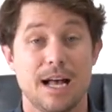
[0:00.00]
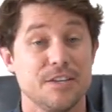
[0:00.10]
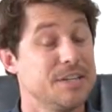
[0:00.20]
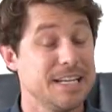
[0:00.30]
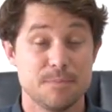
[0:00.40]

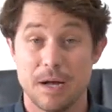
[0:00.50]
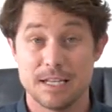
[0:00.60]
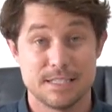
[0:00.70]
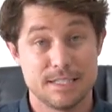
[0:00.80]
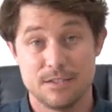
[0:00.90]
you need to
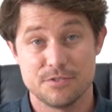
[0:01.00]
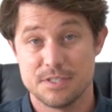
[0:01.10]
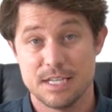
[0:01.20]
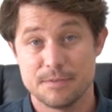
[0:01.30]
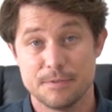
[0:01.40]
pass a skills
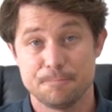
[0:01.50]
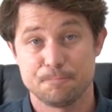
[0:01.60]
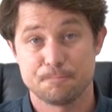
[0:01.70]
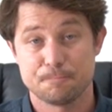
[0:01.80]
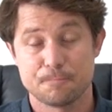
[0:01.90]
assessment.
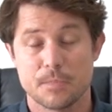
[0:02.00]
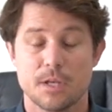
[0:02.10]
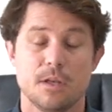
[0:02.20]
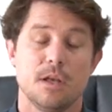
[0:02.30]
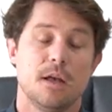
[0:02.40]

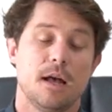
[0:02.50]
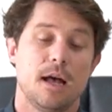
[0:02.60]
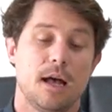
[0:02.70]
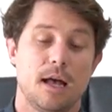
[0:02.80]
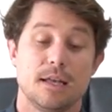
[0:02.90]

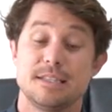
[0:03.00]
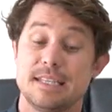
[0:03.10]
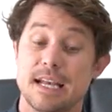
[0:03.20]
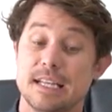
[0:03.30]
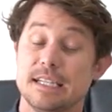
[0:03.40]

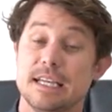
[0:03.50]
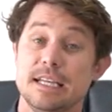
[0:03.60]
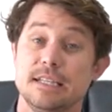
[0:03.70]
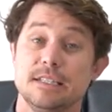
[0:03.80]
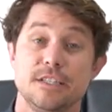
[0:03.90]

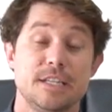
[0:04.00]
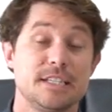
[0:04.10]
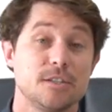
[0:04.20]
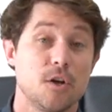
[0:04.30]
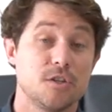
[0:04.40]
Secondly, you need
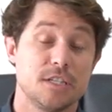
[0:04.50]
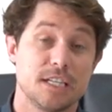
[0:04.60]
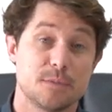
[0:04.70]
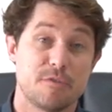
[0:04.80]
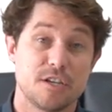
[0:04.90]
to lodge an
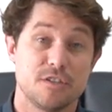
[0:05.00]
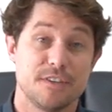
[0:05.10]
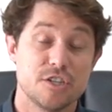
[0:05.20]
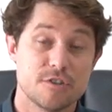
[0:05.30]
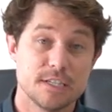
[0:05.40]
expression of
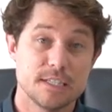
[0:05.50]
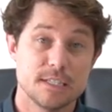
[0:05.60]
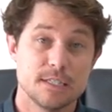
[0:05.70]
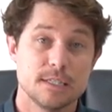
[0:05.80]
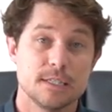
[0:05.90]

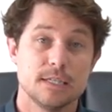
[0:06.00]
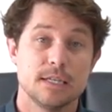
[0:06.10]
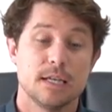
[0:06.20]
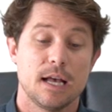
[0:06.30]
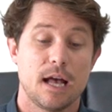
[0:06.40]
interest
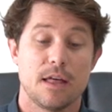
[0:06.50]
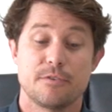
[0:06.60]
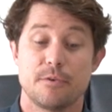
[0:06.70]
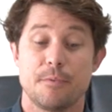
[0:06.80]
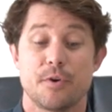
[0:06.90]

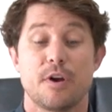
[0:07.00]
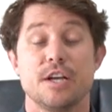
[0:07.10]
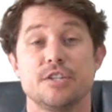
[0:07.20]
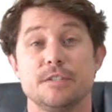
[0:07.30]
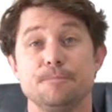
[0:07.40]
through
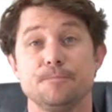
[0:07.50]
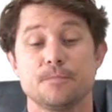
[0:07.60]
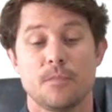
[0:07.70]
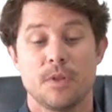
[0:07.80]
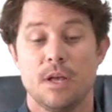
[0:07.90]
immigration.
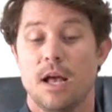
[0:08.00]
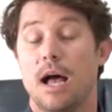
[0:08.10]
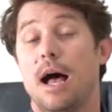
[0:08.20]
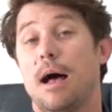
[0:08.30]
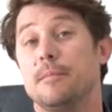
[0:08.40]

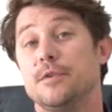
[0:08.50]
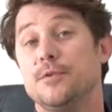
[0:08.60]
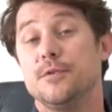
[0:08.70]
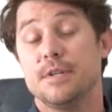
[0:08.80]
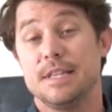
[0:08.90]

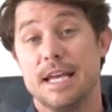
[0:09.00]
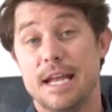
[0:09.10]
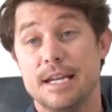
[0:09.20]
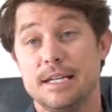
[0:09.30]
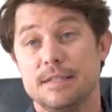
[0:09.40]
You can
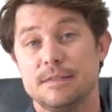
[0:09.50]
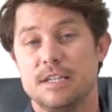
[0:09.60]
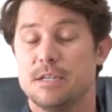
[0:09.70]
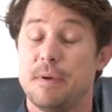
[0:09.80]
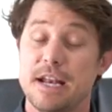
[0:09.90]
then,
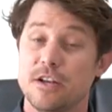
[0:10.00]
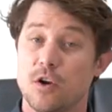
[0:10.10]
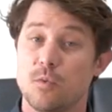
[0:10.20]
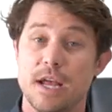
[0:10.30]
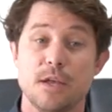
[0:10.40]
depending
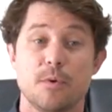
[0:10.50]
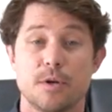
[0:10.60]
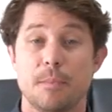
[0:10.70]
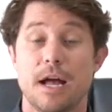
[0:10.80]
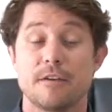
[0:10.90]
on where you want
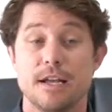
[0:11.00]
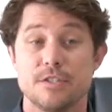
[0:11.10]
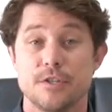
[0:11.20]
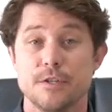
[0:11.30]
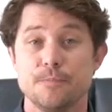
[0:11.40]
to
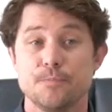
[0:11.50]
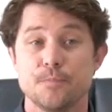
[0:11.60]
migrate to,